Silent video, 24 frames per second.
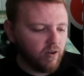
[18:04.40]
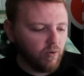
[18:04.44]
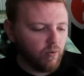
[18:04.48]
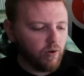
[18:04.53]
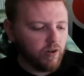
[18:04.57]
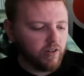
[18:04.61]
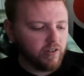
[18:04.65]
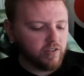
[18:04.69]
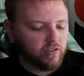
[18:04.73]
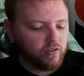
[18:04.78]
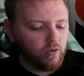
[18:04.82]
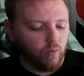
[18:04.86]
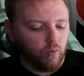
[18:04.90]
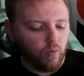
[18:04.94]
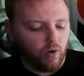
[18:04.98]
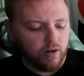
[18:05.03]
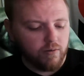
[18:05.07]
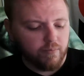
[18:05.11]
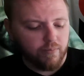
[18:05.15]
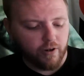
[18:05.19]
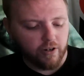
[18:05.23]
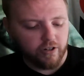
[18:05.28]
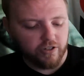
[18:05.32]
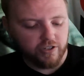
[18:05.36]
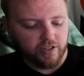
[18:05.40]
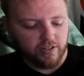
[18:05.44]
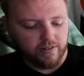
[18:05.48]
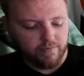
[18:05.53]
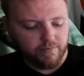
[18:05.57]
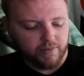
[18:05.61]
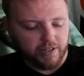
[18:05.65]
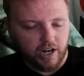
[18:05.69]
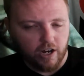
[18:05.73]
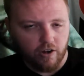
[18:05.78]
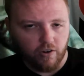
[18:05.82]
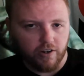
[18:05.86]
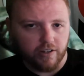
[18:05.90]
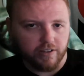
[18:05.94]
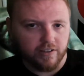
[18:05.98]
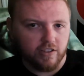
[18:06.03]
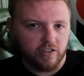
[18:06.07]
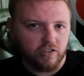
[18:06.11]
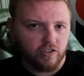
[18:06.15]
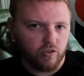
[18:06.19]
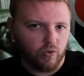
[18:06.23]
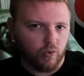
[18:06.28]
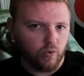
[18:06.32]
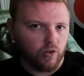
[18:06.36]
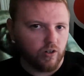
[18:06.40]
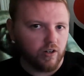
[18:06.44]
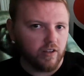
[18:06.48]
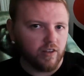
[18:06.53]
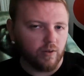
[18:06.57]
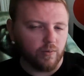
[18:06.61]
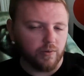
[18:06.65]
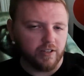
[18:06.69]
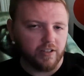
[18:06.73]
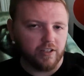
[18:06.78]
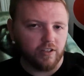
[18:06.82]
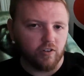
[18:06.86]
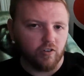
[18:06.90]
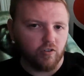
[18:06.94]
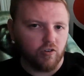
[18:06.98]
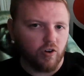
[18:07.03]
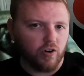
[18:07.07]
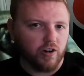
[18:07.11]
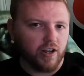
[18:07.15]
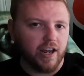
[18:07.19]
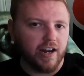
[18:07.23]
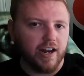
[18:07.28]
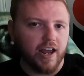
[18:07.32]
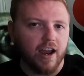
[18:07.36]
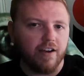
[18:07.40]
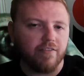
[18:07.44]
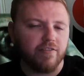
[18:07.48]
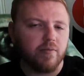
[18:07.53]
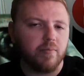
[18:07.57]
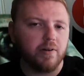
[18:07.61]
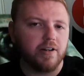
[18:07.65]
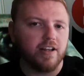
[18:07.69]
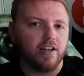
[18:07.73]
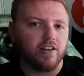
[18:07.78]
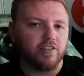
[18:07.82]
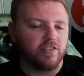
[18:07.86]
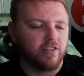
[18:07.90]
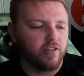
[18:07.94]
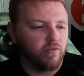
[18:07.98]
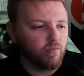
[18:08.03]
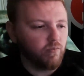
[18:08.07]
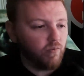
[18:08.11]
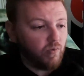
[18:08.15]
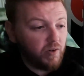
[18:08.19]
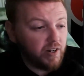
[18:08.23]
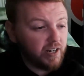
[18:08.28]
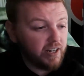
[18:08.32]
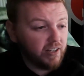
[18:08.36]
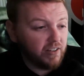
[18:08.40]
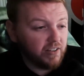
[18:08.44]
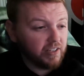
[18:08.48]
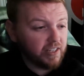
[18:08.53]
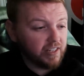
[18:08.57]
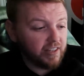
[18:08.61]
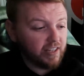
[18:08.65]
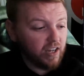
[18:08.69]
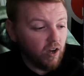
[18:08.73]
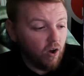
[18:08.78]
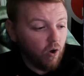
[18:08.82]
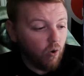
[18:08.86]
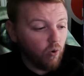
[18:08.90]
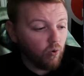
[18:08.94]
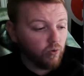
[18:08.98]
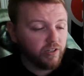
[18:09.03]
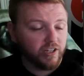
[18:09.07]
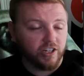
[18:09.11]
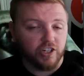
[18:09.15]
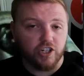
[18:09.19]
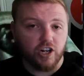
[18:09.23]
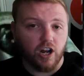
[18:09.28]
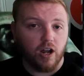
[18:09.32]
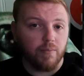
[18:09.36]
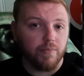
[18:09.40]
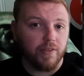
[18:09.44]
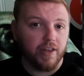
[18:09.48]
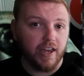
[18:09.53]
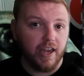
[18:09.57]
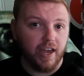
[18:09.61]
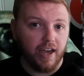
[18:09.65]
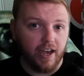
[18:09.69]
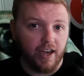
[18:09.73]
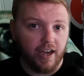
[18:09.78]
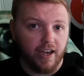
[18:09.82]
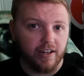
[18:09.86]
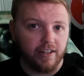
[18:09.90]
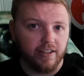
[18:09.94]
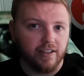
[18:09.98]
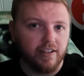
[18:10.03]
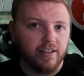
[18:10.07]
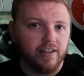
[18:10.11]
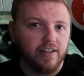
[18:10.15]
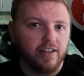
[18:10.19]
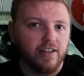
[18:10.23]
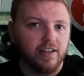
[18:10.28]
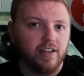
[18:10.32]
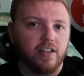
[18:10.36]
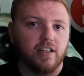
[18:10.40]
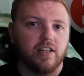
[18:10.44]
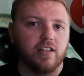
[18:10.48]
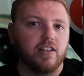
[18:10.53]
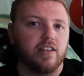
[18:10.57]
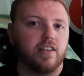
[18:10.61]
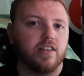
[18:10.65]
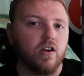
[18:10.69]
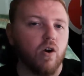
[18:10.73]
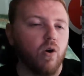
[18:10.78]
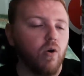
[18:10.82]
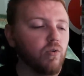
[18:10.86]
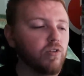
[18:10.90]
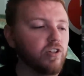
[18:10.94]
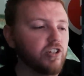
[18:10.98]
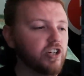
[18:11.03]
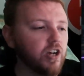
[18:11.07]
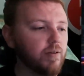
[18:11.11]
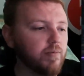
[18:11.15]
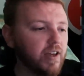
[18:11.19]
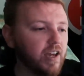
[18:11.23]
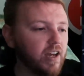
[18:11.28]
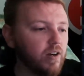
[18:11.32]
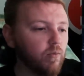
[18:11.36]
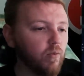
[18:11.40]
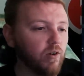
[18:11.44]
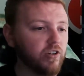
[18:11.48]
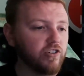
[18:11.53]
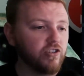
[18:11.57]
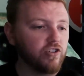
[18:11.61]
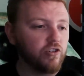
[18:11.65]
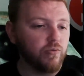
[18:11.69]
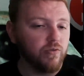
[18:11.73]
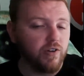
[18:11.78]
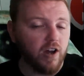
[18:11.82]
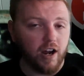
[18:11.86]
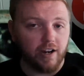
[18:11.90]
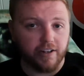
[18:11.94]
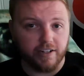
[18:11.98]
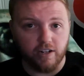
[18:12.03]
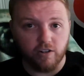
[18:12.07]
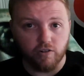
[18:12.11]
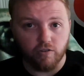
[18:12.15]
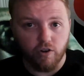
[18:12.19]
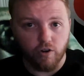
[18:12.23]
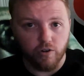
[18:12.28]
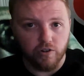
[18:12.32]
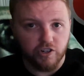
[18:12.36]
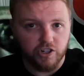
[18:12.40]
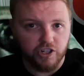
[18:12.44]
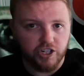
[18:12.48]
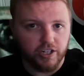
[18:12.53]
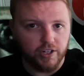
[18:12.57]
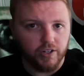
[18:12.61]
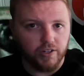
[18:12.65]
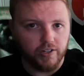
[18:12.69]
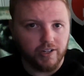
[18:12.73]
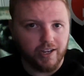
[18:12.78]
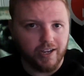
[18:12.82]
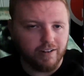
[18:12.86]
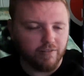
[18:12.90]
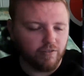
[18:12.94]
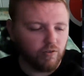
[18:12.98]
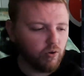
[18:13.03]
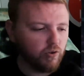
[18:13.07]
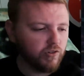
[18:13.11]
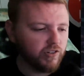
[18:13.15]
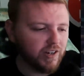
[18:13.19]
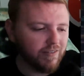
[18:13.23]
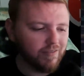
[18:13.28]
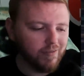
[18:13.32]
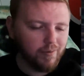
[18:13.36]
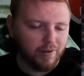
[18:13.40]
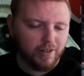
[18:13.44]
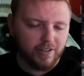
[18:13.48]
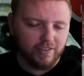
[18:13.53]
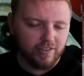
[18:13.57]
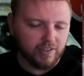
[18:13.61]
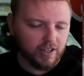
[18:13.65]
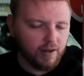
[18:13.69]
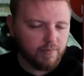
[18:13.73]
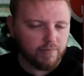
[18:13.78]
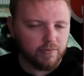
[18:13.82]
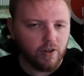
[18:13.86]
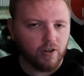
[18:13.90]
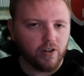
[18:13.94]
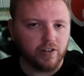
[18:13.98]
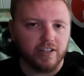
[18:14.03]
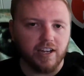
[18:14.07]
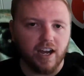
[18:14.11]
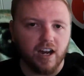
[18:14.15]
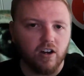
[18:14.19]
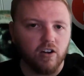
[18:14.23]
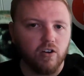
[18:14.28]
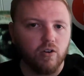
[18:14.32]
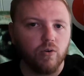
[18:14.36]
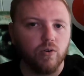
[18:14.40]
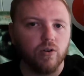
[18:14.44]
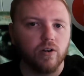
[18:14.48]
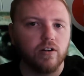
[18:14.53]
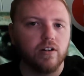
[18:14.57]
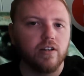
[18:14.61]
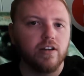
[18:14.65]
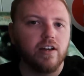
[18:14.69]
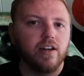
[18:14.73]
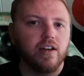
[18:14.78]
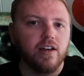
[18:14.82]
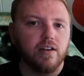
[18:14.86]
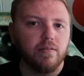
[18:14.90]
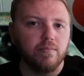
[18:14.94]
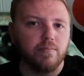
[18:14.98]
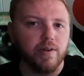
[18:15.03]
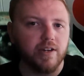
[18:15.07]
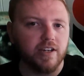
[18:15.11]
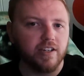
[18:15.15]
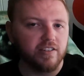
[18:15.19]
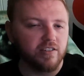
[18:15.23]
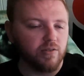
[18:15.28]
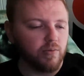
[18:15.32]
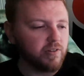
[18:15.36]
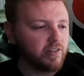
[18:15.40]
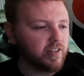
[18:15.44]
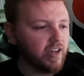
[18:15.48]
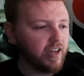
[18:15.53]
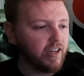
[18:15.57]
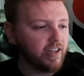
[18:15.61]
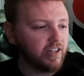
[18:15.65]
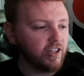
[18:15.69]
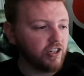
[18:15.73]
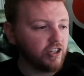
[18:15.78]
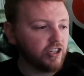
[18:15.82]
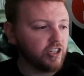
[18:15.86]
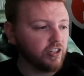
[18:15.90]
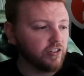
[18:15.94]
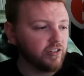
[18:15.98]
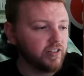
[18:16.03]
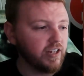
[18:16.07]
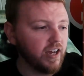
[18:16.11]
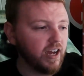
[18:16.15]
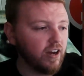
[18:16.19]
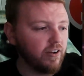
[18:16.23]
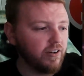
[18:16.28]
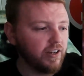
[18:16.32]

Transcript: was one person carrying the sword that would kill Crota, and everybody else, the only job they had was to knock down Crota's shield. And of course, everybody slapped on Galahorn because it would take his shield down